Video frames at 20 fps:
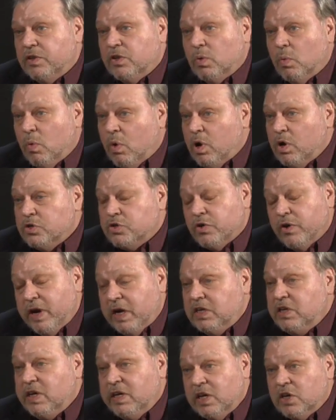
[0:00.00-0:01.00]
that the walls are
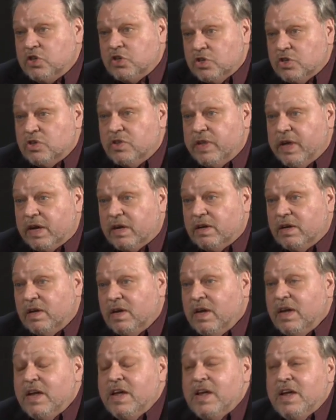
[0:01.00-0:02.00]
18 inches thick,
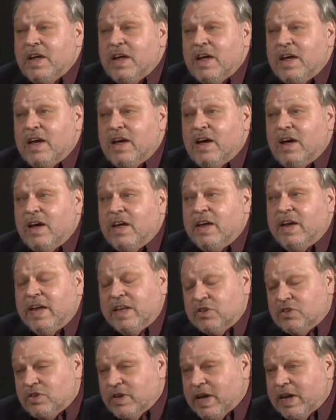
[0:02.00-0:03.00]

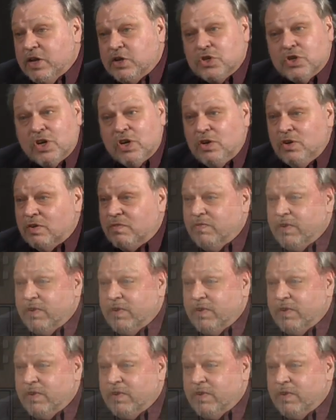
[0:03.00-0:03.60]
inside it's going to look